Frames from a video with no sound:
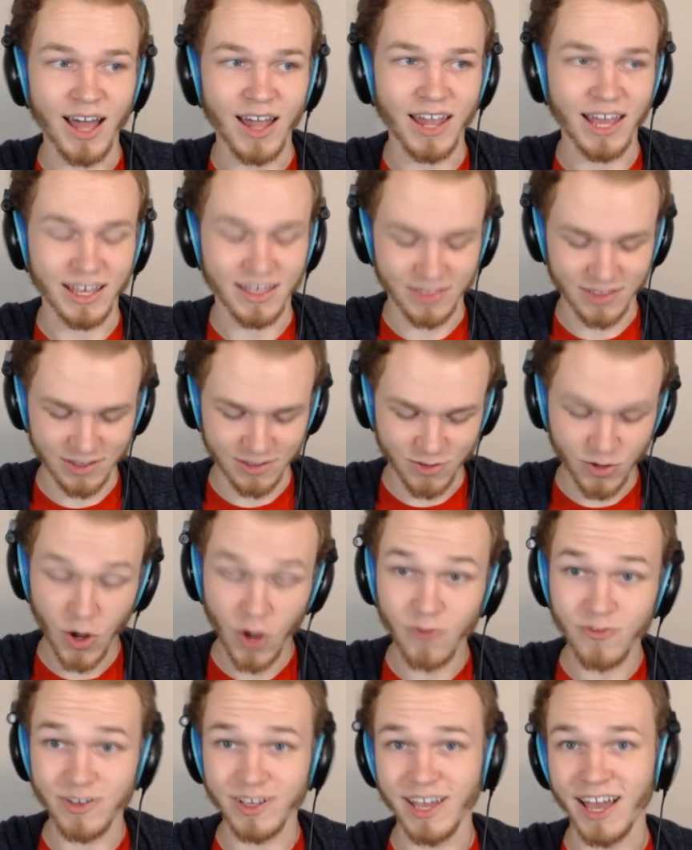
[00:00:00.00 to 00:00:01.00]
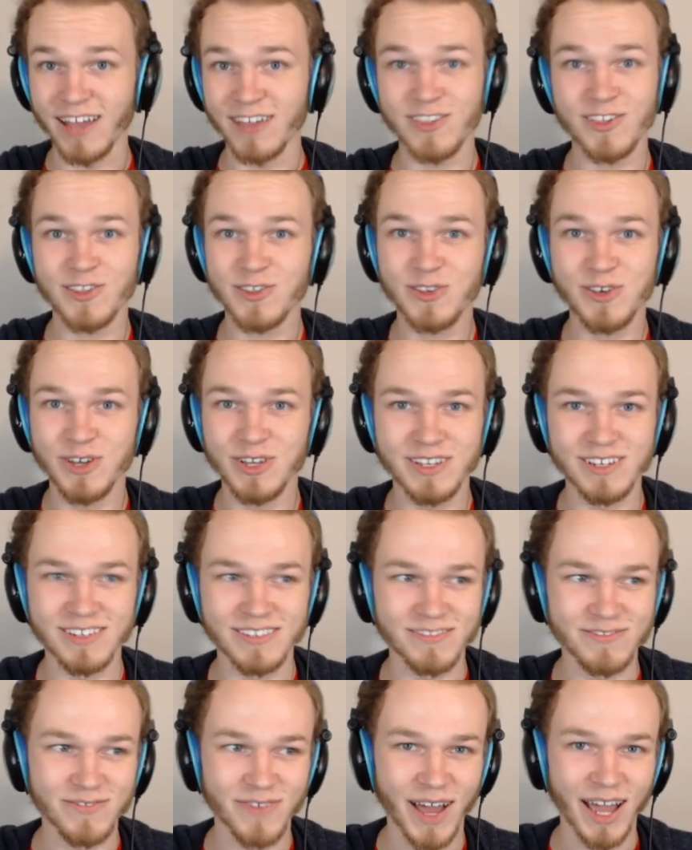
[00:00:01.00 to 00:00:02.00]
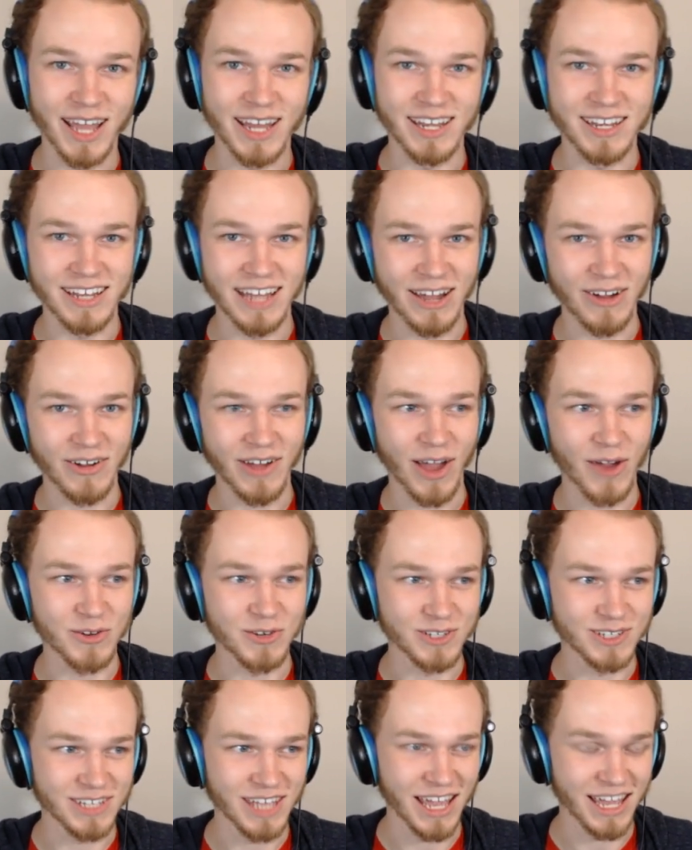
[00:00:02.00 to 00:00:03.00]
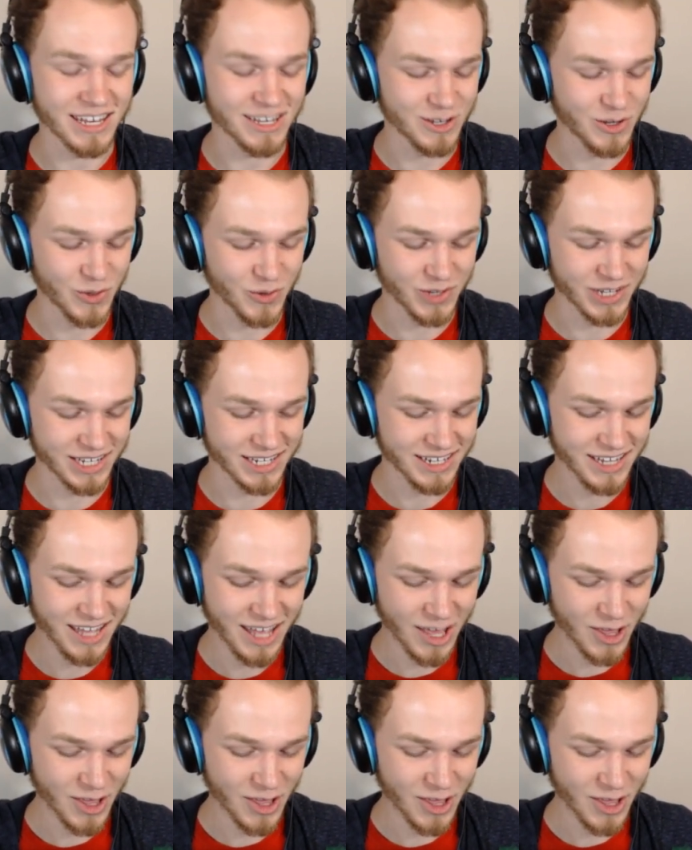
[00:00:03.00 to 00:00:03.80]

like the trophy, I just couldn't find out how to get to it.